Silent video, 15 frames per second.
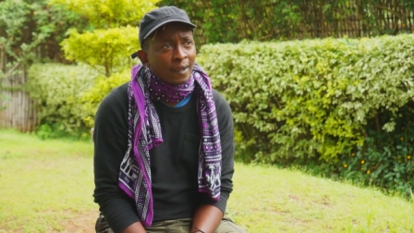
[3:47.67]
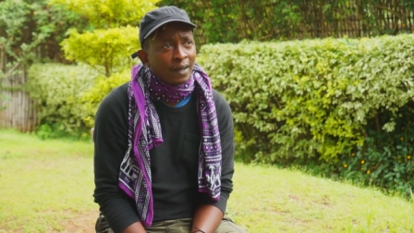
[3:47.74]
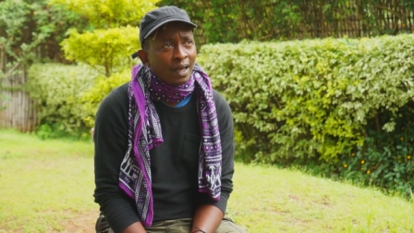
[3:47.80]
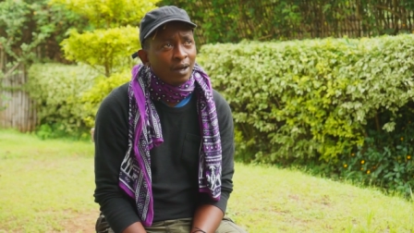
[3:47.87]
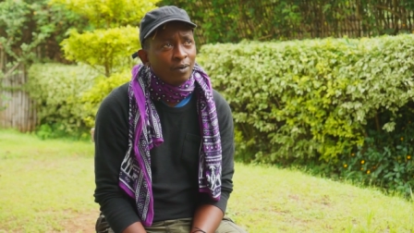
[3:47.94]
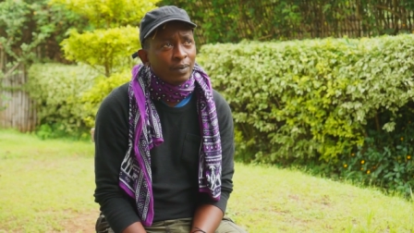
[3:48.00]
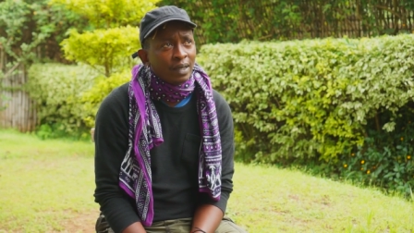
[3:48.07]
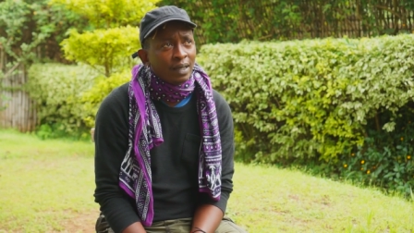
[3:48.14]

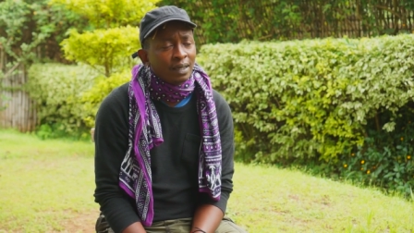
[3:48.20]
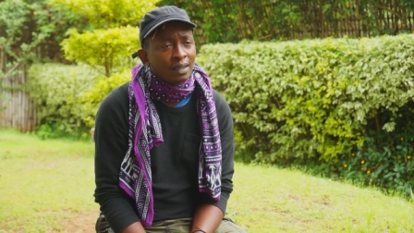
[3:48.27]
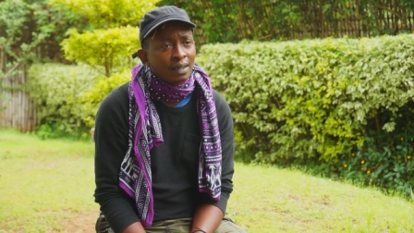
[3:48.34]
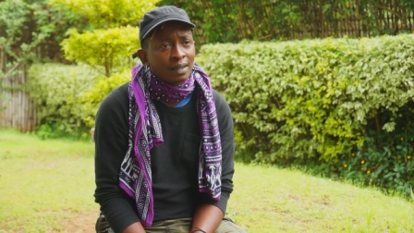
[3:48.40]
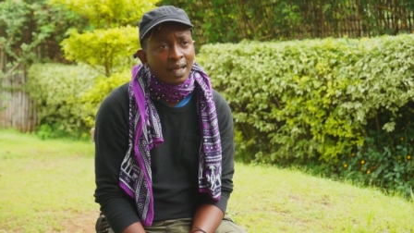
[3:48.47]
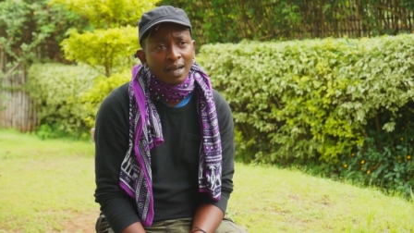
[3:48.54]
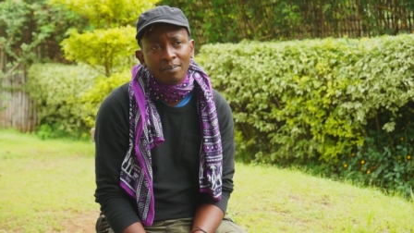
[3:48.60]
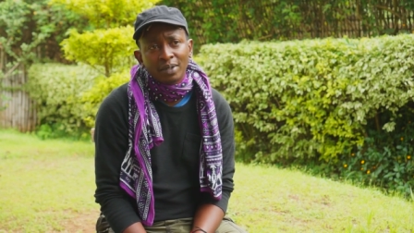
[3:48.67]
now we
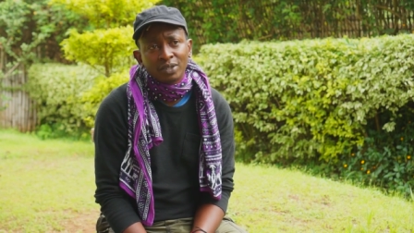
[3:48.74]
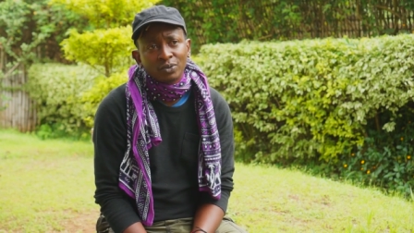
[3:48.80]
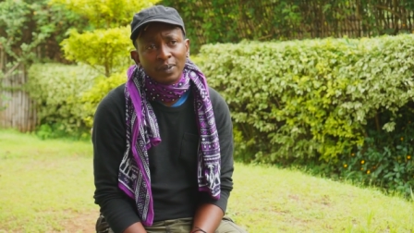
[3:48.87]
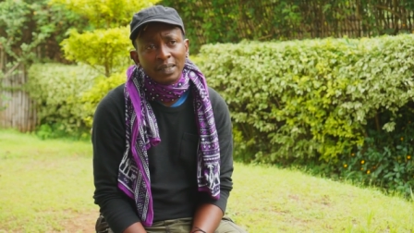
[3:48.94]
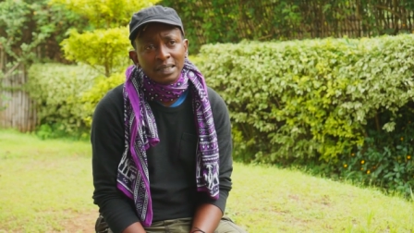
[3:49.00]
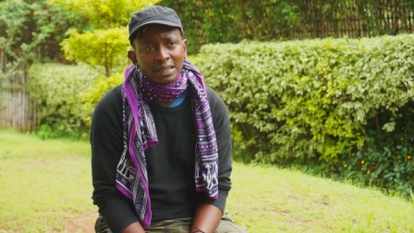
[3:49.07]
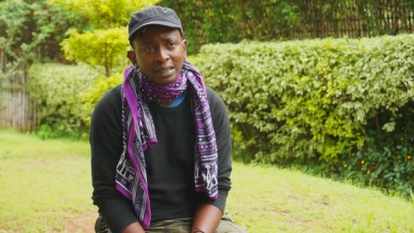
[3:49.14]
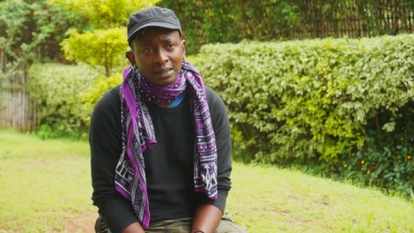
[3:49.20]
are that much
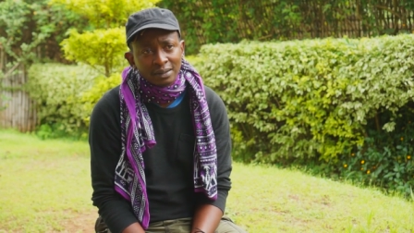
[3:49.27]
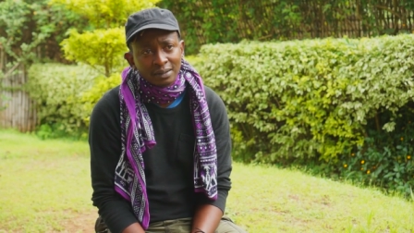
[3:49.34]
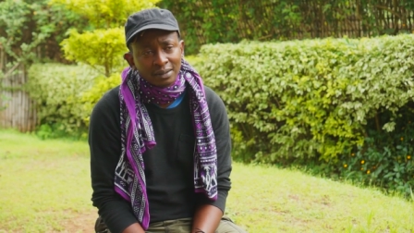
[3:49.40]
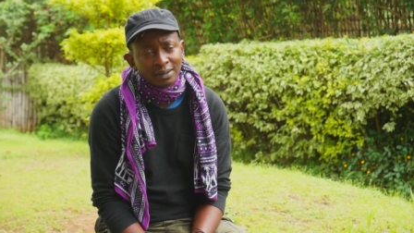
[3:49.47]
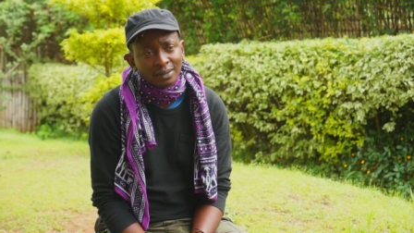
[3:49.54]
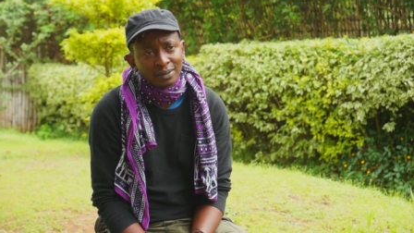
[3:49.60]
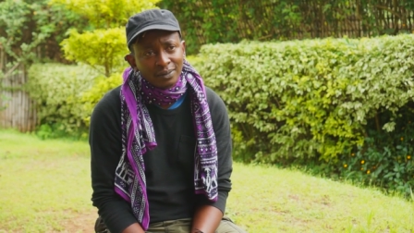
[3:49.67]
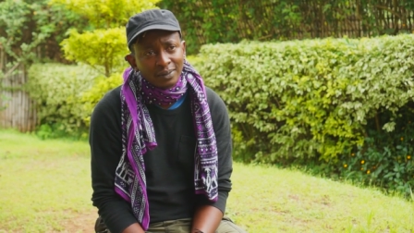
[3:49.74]
wiser,
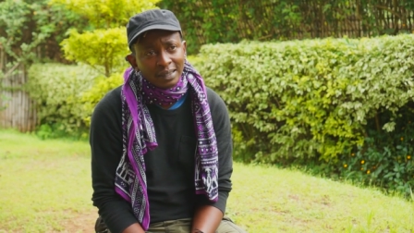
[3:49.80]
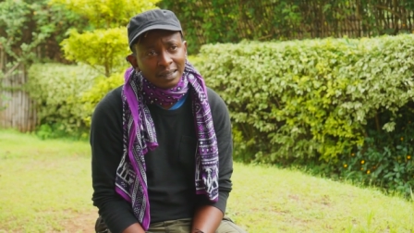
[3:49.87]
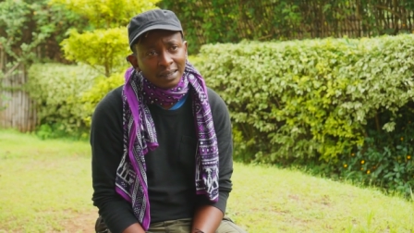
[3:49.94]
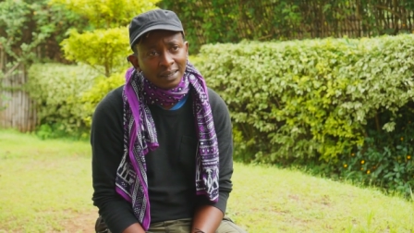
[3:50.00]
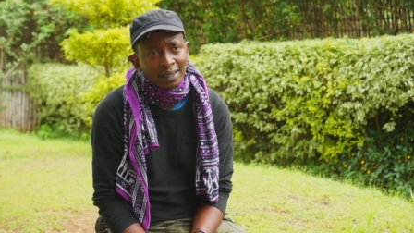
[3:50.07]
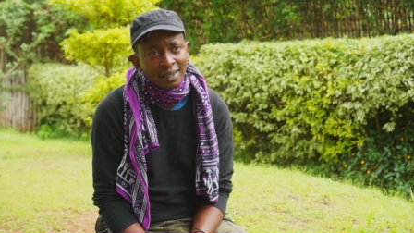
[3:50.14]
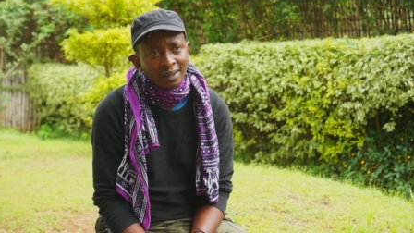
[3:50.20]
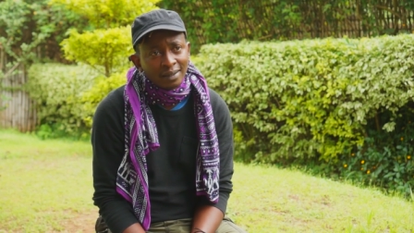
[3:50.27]
you know,
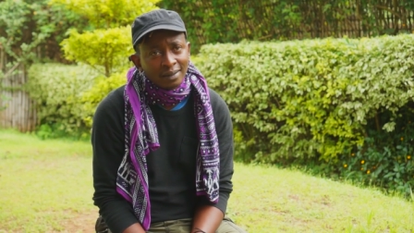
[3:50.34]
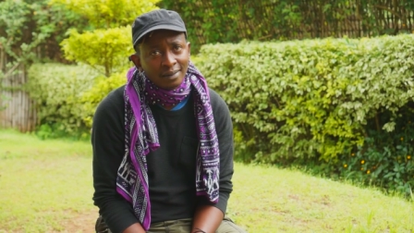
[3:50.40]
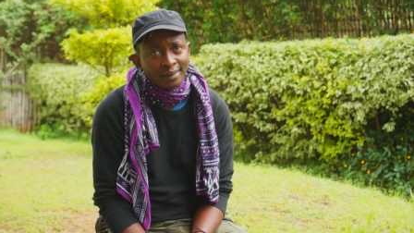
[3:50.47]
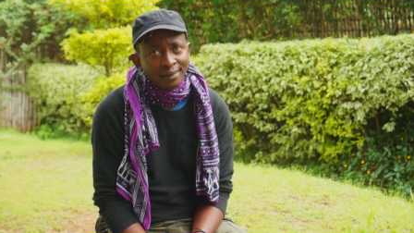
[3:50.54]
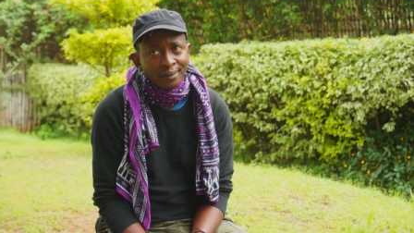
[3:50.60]
and uh,